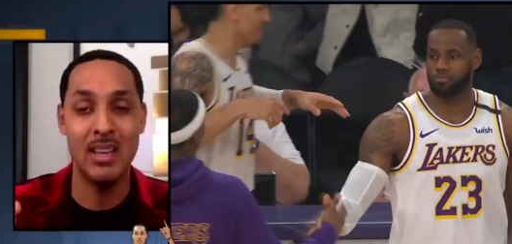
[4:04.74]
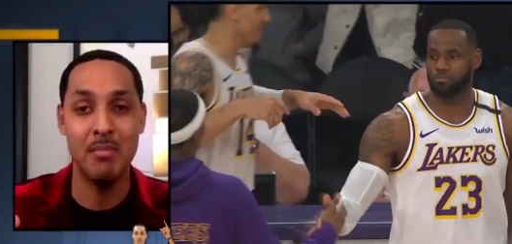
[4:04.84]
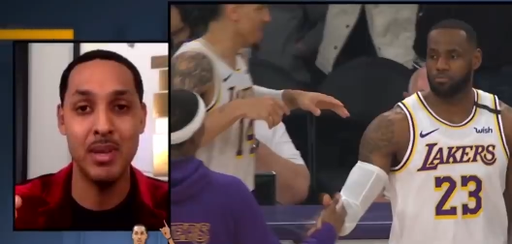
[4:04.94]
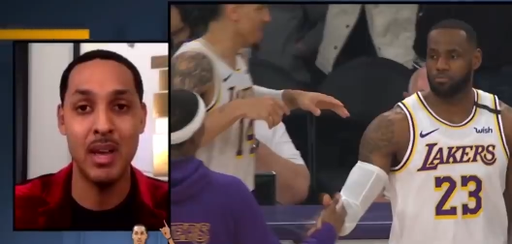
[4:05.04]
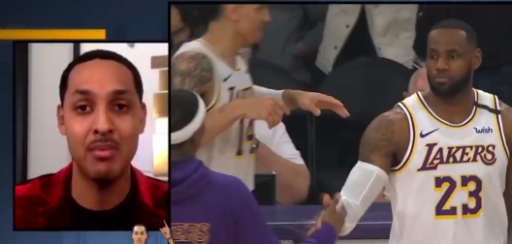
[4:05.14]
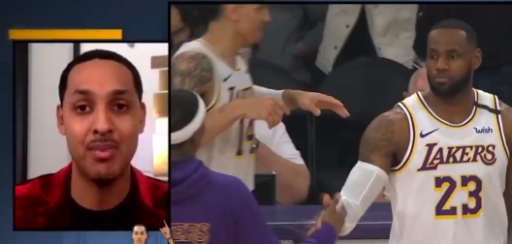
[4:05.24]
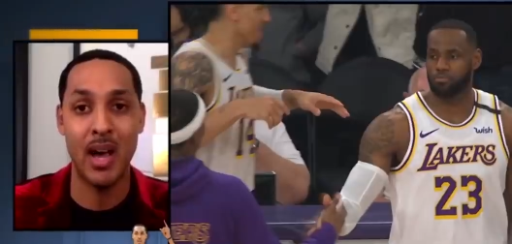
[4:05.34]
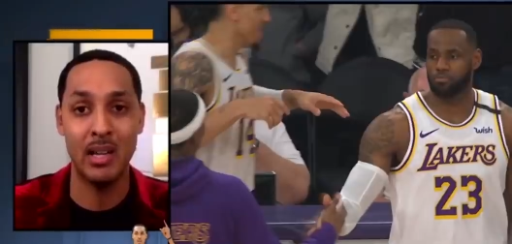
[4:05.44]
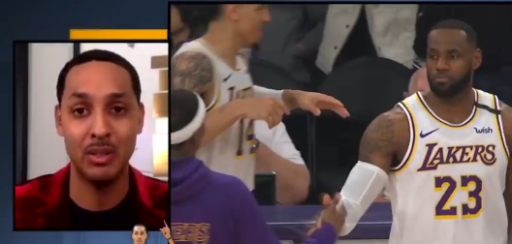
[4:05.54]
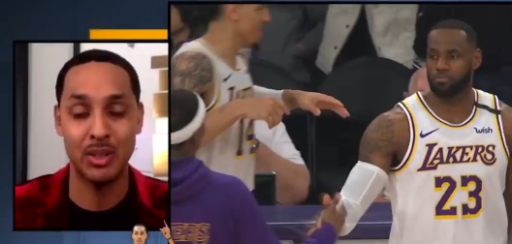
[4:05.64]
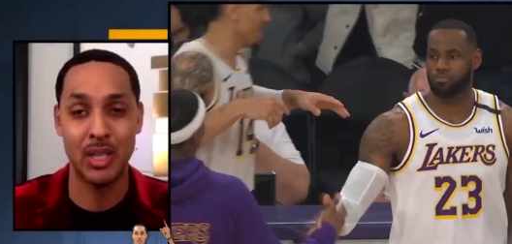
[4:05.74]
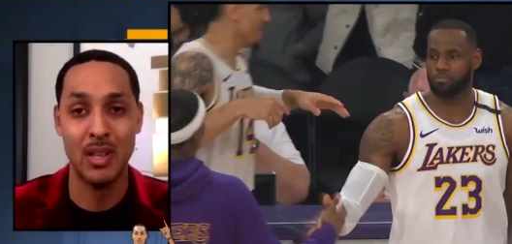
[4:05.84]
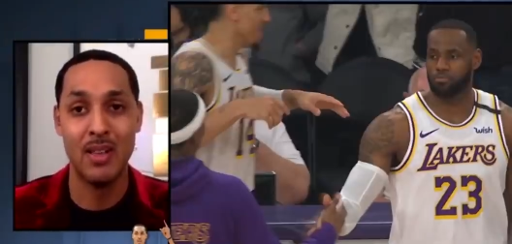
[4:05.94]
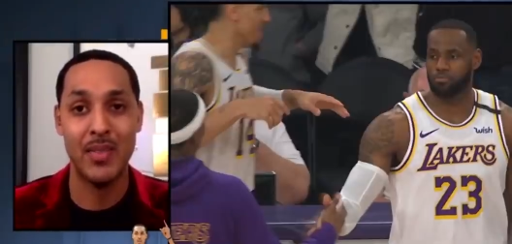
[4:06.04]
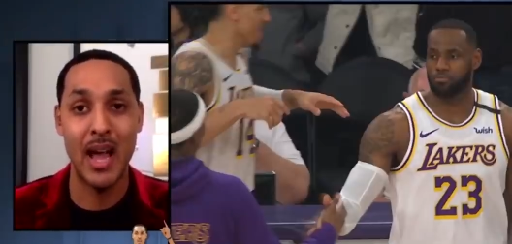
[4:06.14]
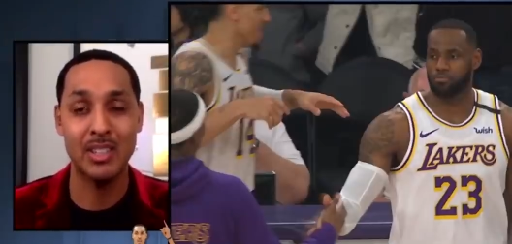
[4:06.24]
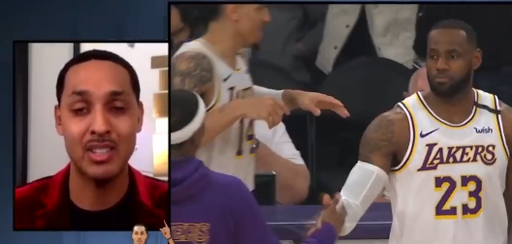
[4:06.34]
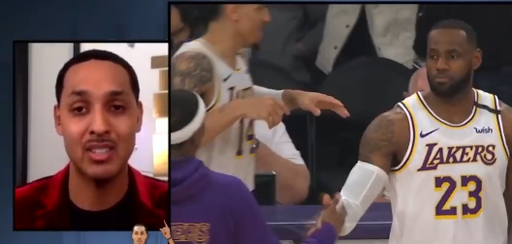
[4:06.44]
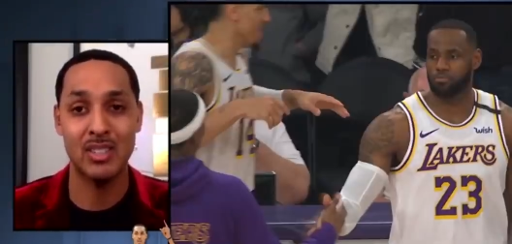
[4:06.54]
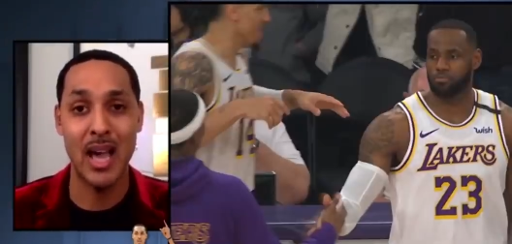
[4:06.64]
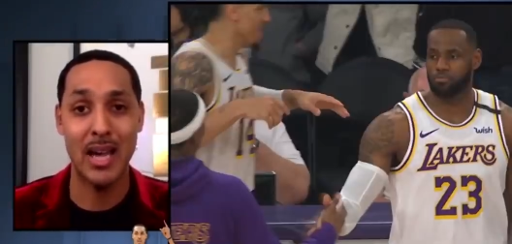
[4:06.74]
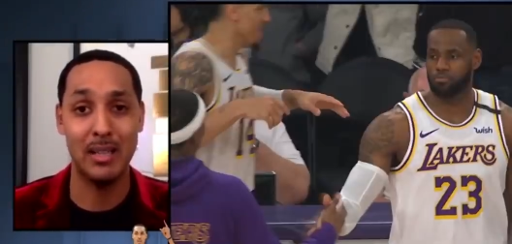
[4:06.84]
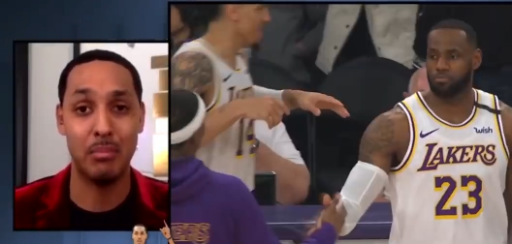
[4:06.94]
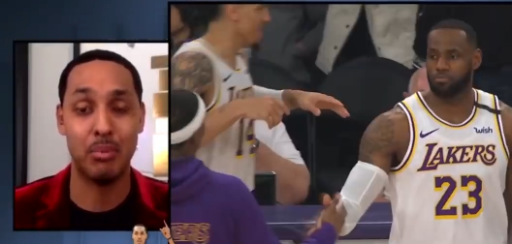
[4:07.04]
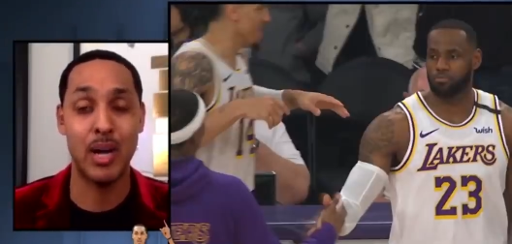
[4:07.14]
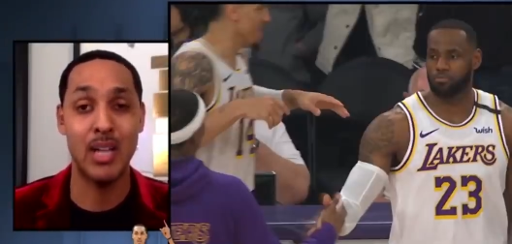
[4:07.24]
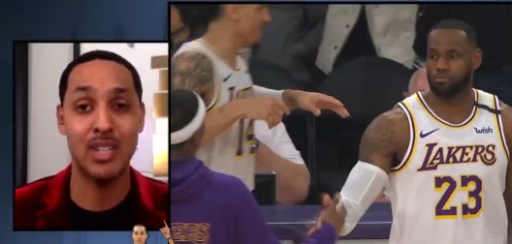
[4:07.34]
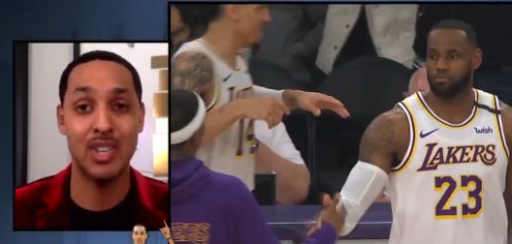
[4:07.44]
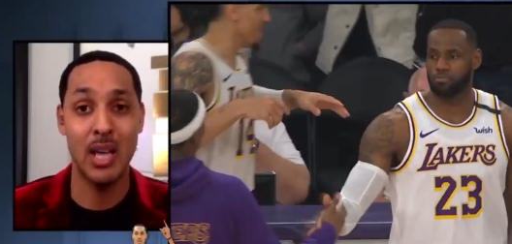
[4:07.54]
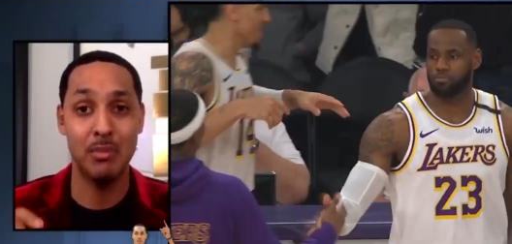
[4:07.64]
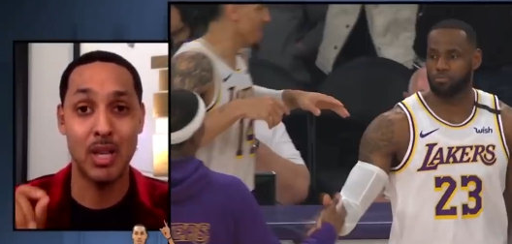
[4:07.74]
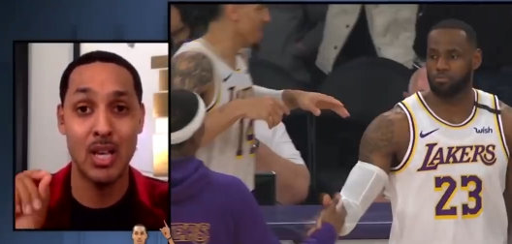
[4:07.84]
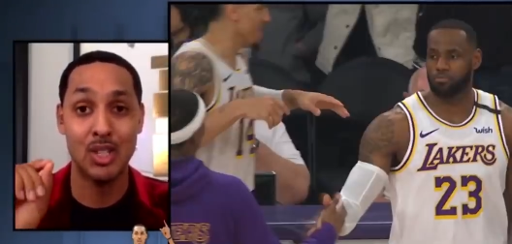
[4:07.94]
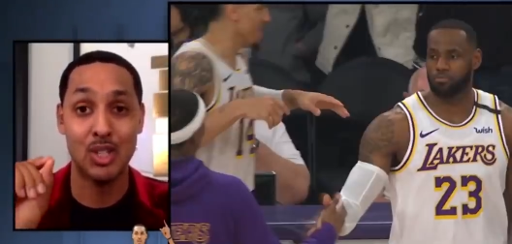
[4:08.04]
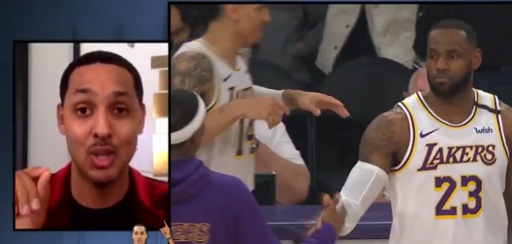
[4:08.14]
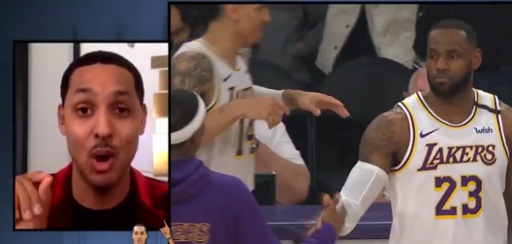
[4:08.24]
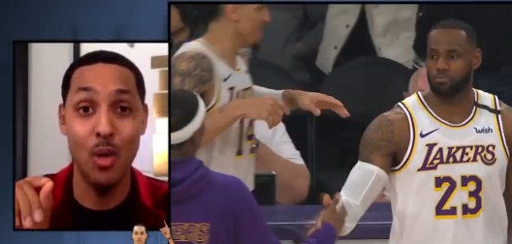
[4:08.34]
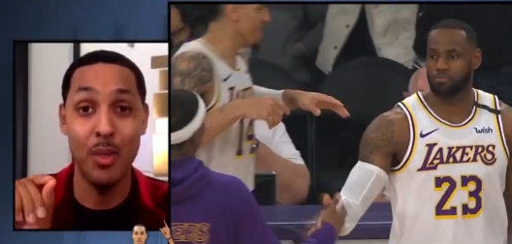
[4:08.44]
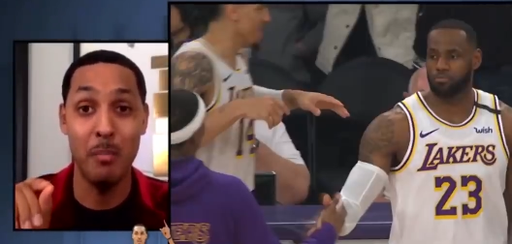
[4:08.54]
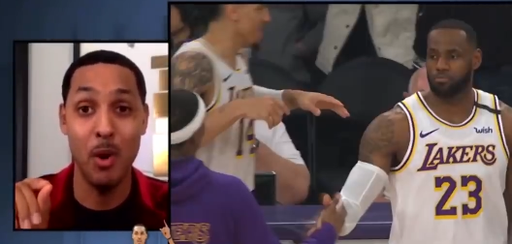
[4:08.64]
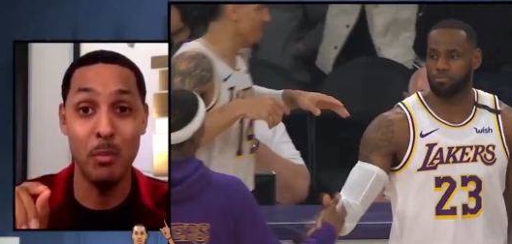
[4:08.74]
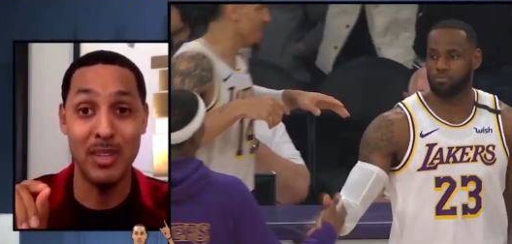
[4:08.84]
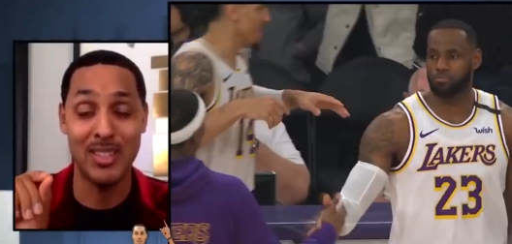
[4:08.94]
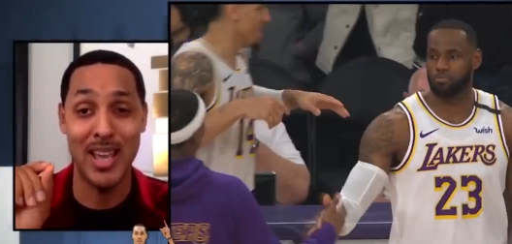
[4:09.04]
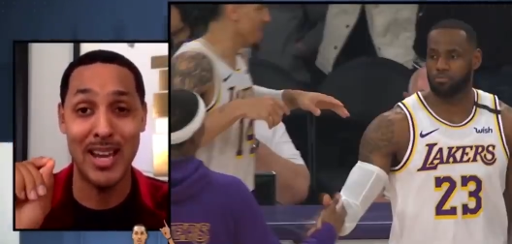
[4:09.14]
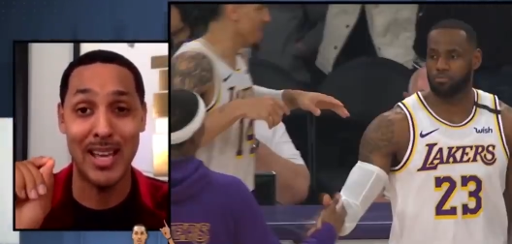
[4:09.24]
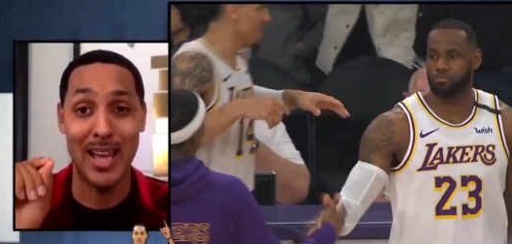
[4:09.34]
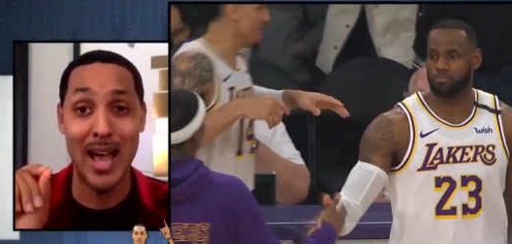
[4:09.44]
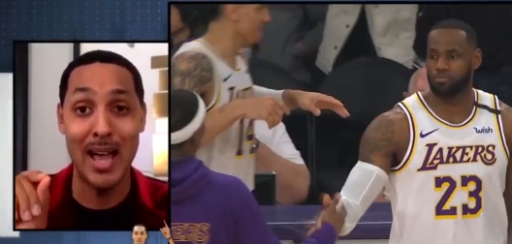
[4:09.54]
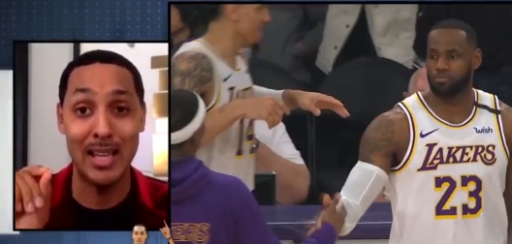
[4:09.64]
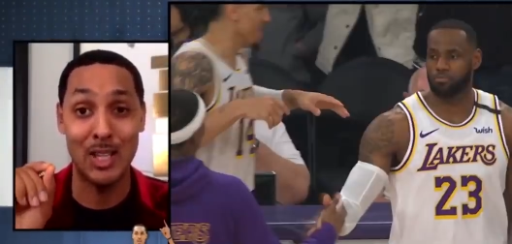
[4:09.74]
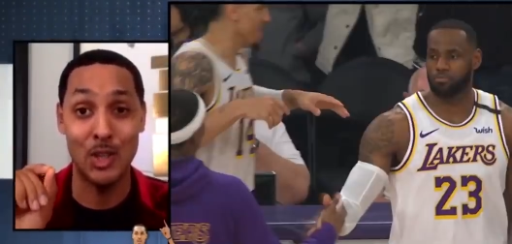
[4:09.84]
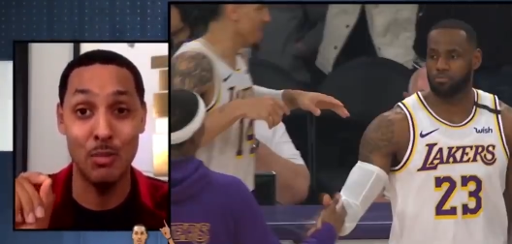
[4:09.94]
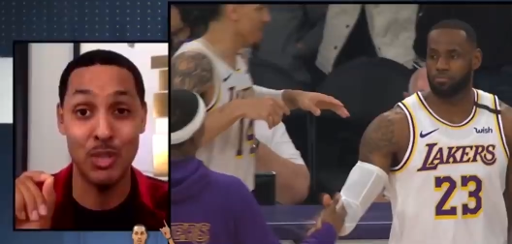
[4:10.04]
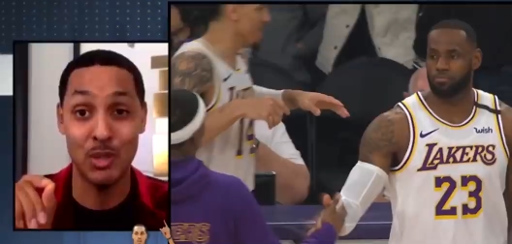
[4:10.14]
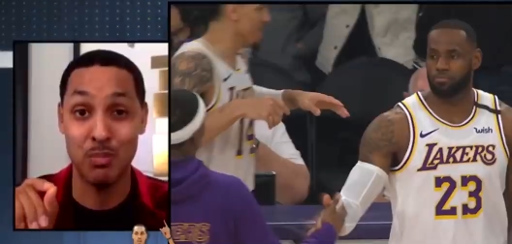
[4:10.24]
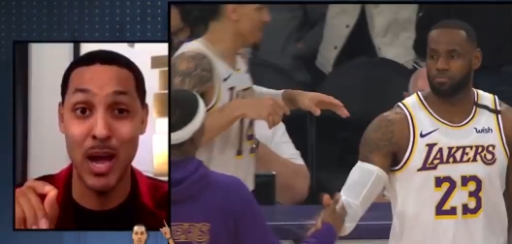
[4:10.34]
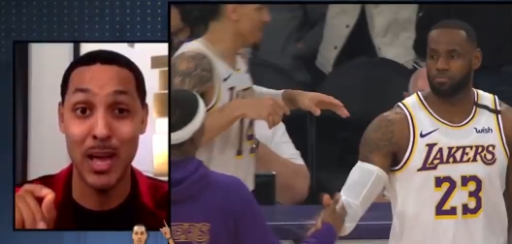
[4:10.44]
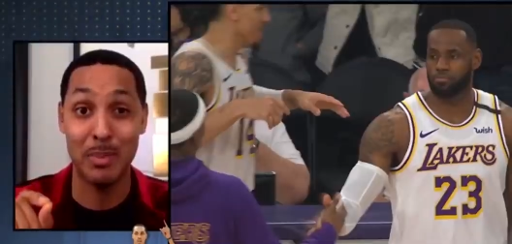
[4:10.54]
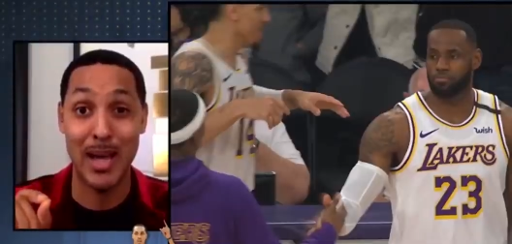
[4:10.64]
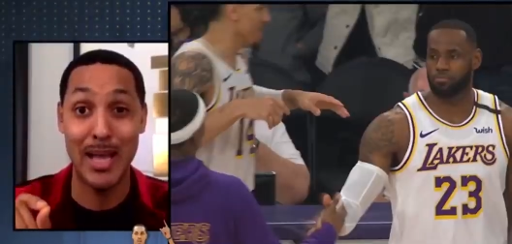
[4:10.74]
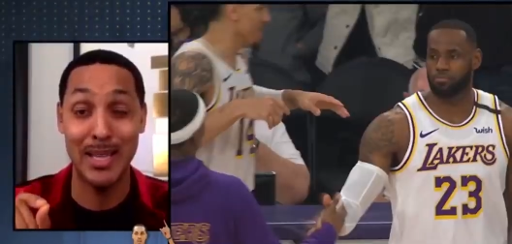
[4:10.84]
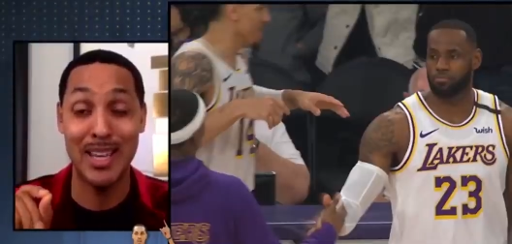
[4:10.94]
Speaker 1: in an NBA Finals. Not just that, LeBron James saw the moments and a guy that you just brought up,